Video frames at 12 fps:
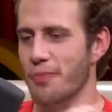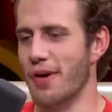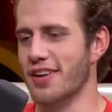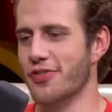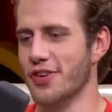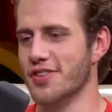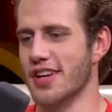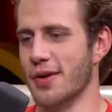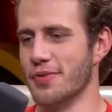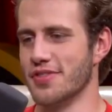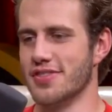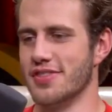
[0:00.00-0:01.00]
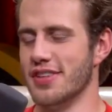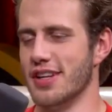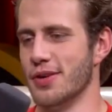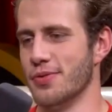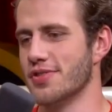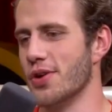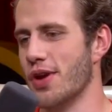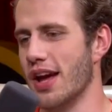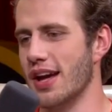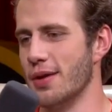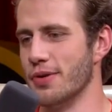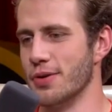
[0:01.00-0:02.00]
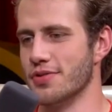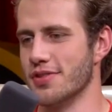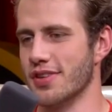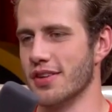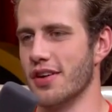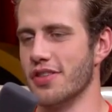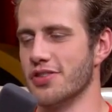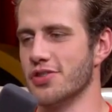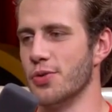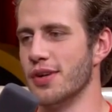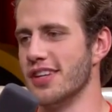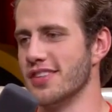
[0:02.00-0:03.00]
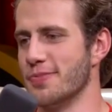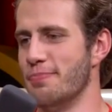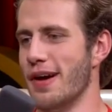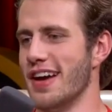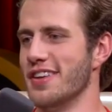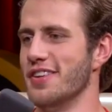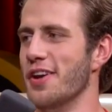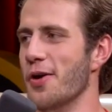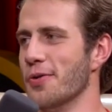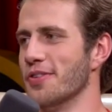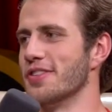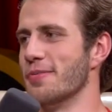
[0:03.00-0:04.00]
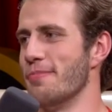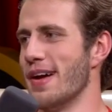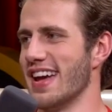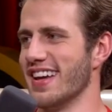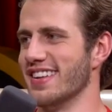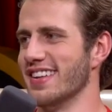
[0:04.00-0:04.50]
my first time was okay, but it was just like on the squeakiest bed known to man.